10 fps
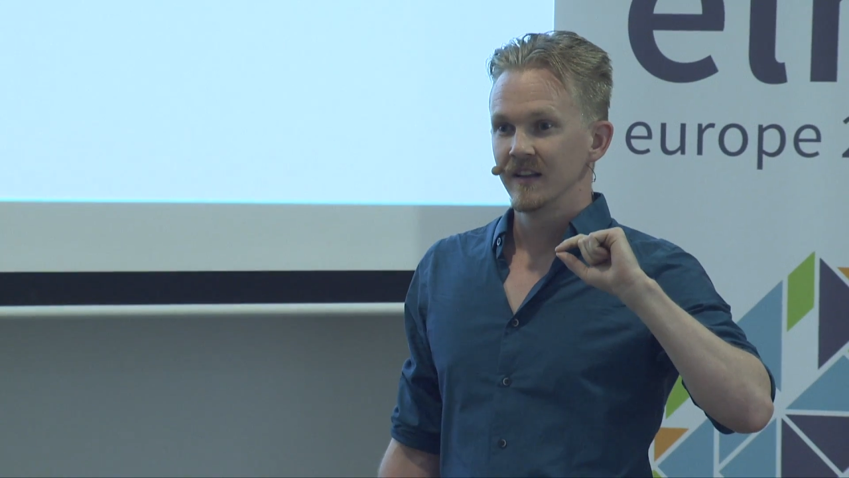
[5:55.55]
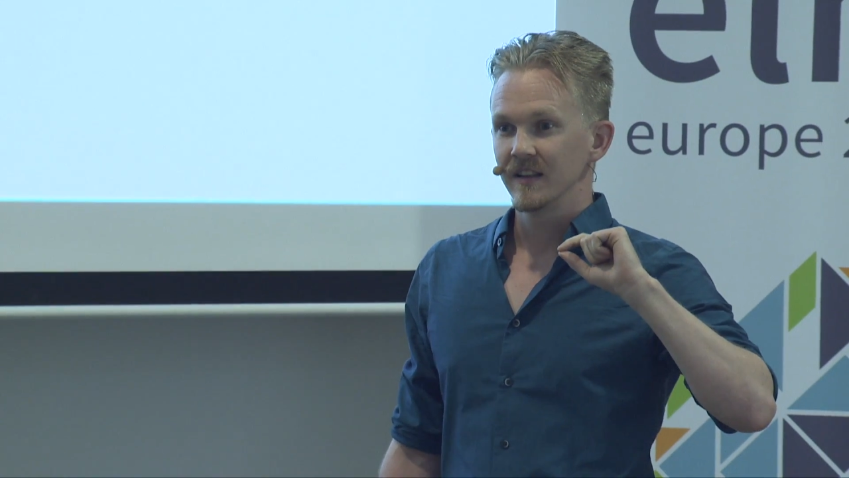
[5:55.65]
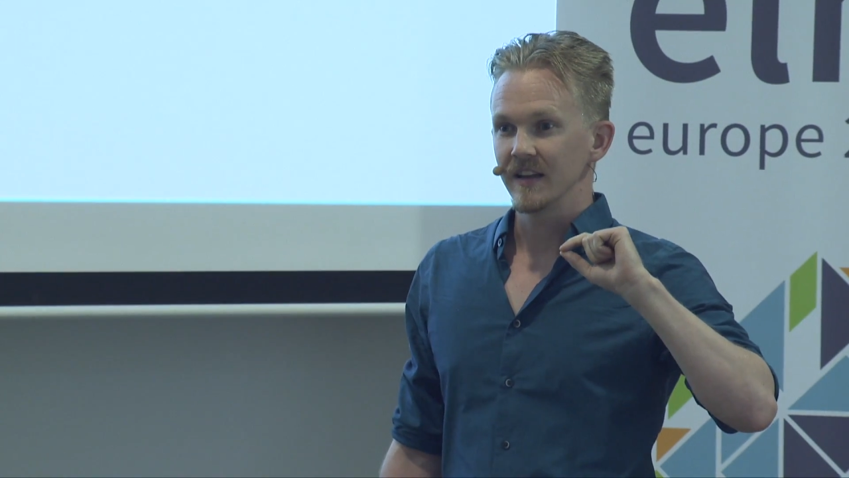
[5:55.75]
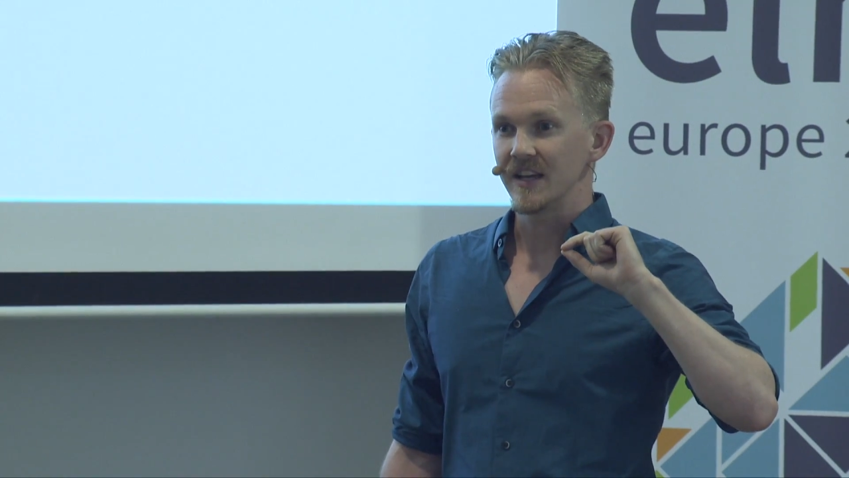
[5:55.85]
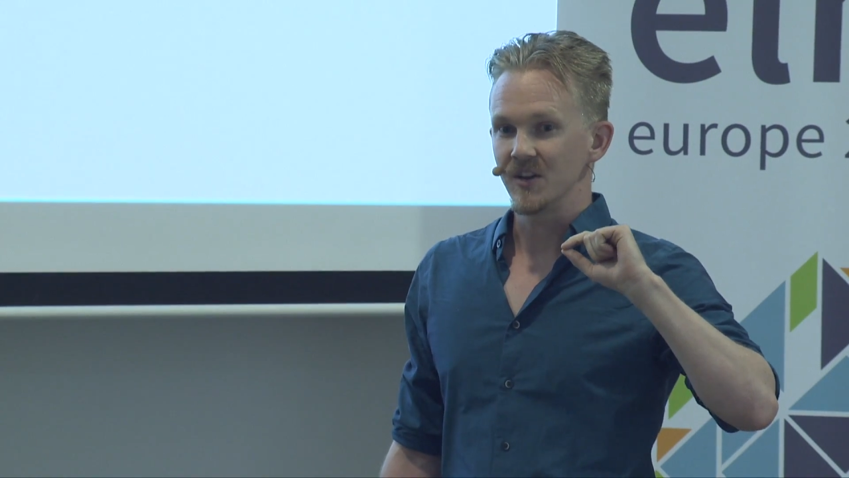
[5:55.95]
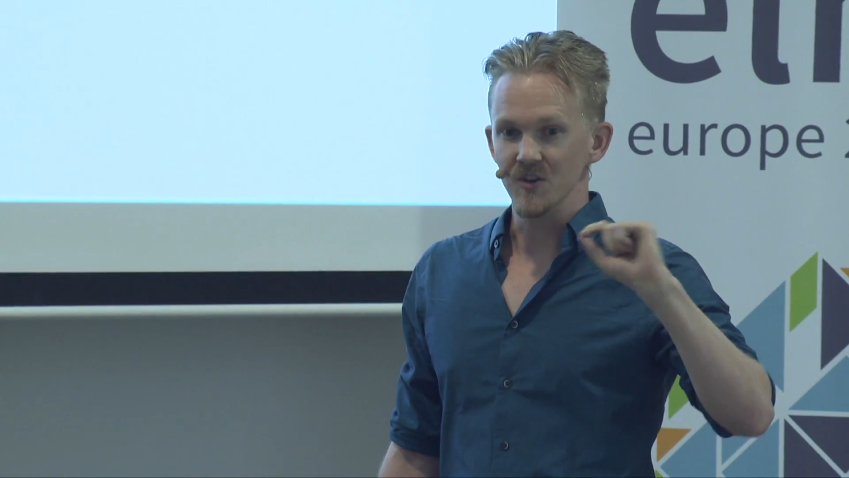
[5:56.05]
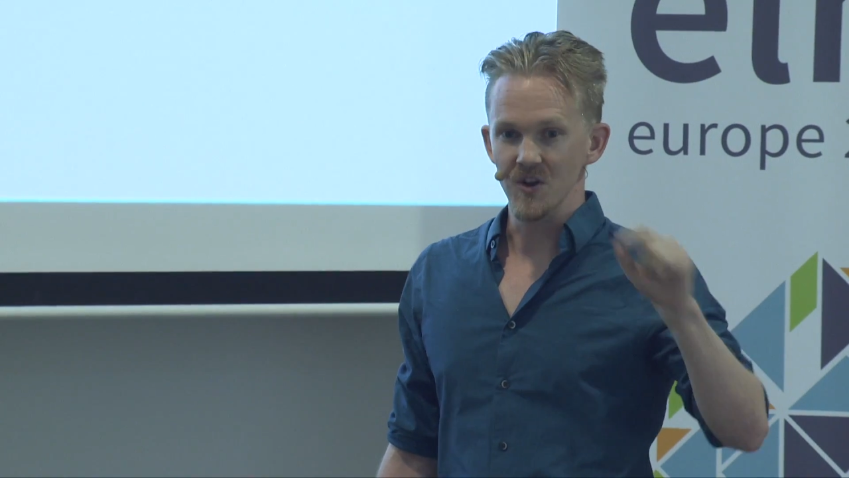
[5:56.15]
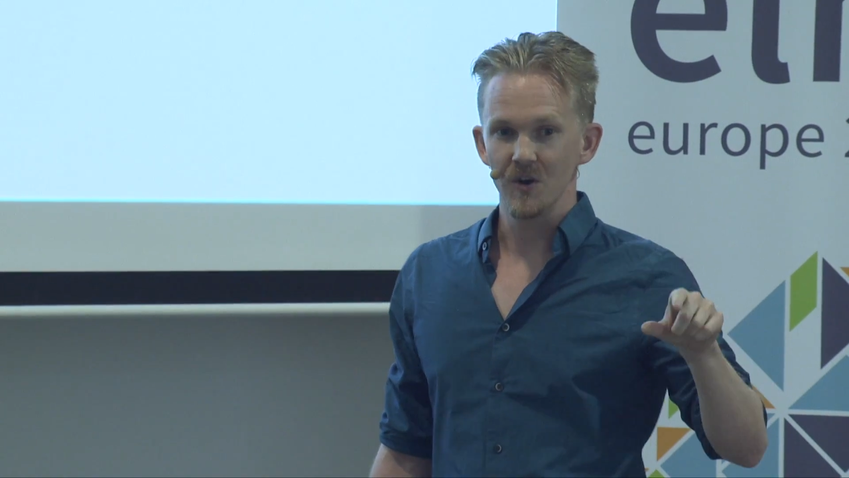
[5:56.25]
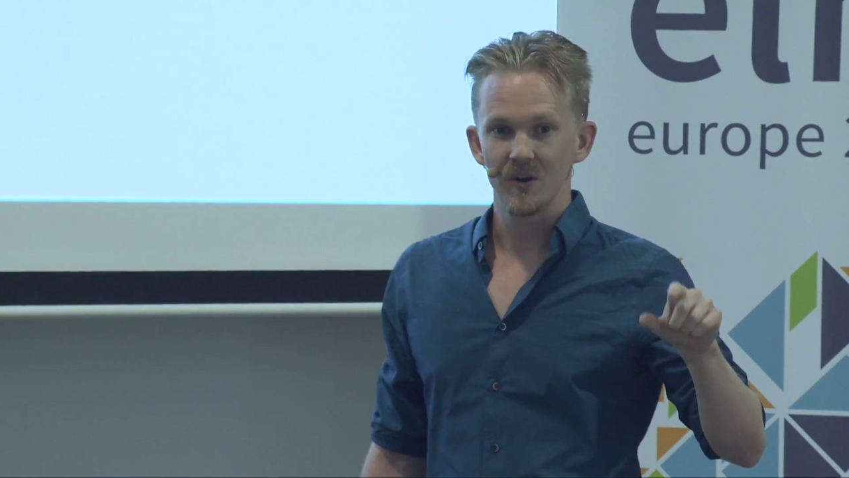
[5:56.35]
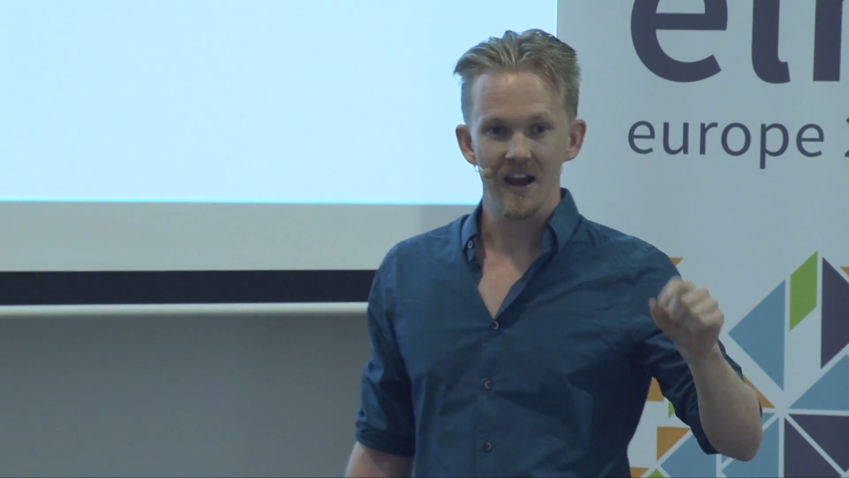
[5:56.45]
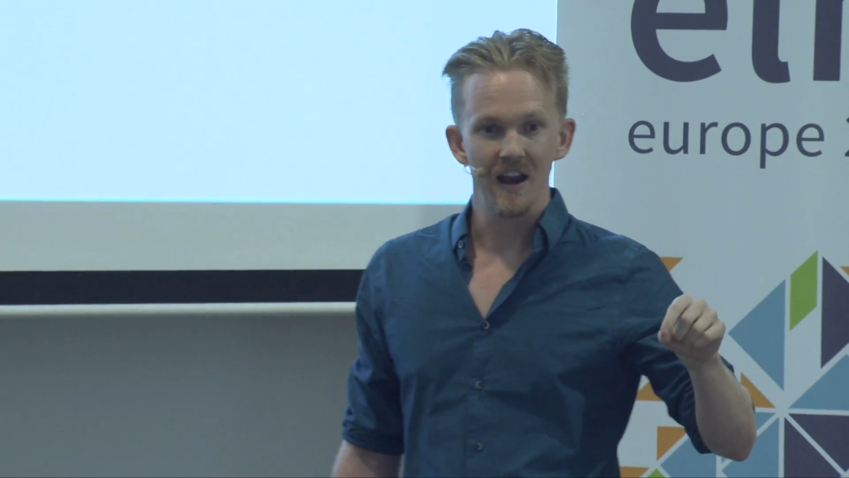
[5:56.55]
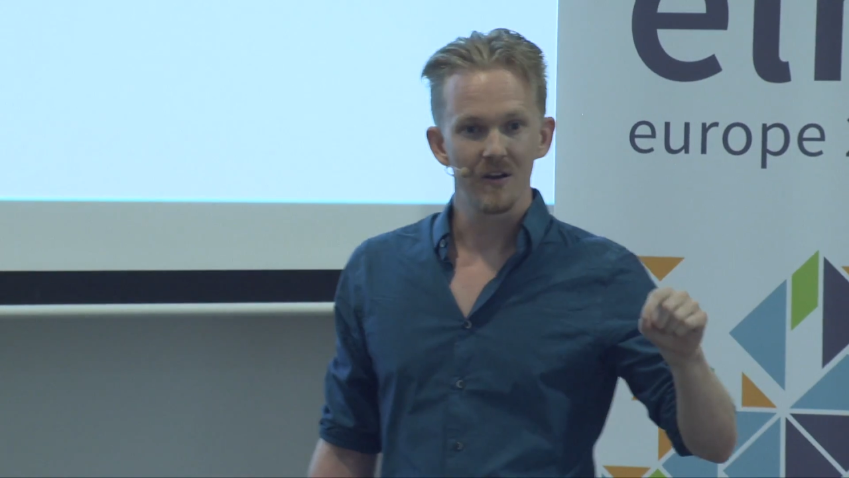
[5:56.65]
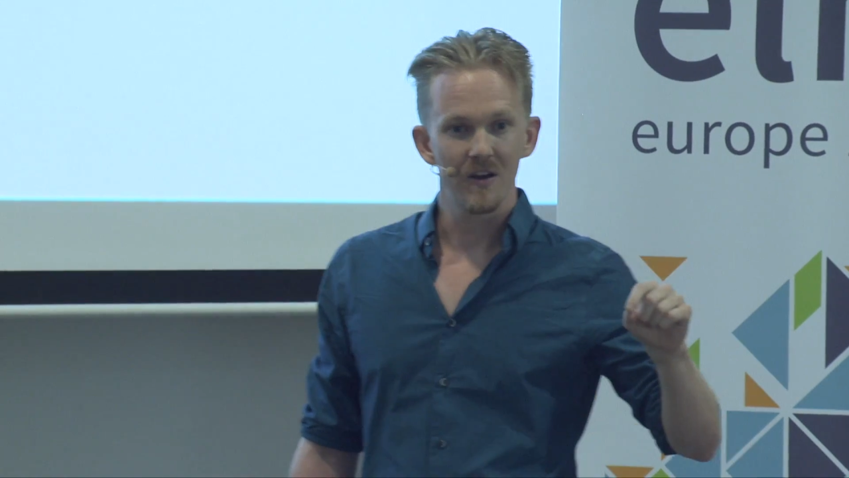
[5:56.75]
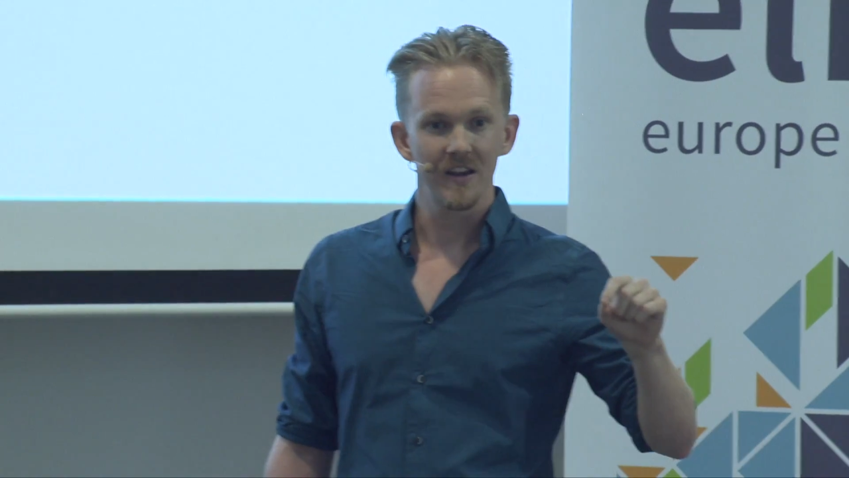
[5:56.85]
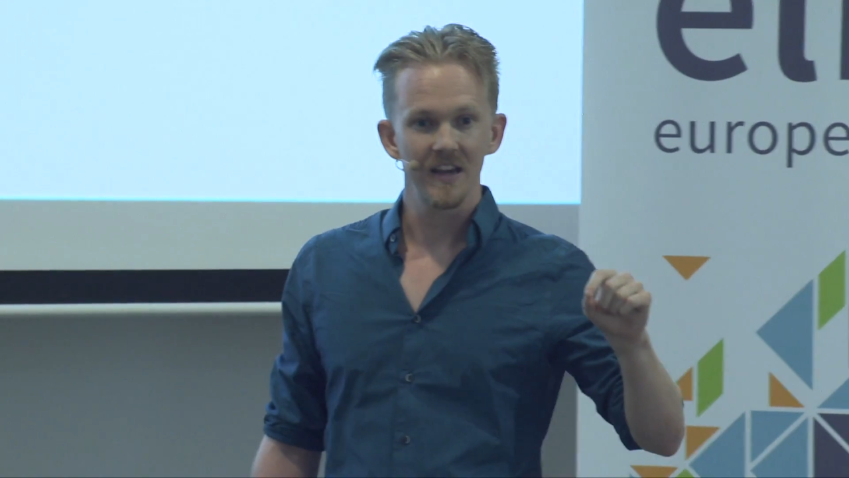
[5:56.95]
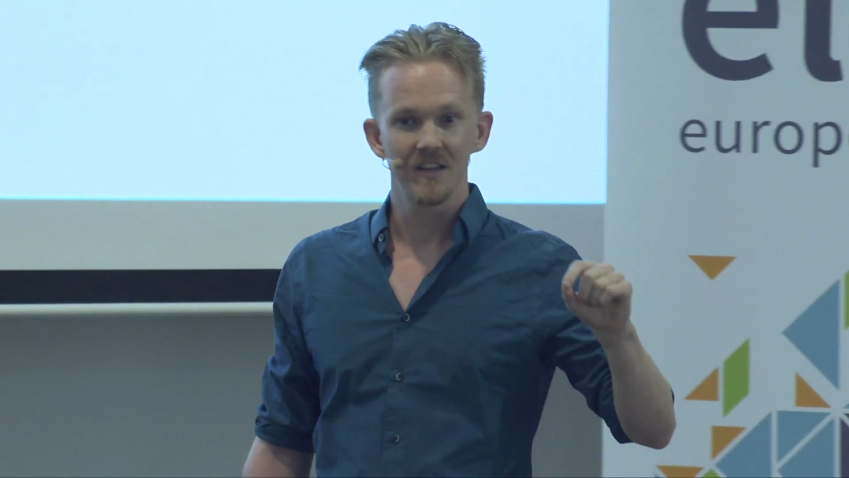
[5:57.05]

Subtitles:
like your node hierarchy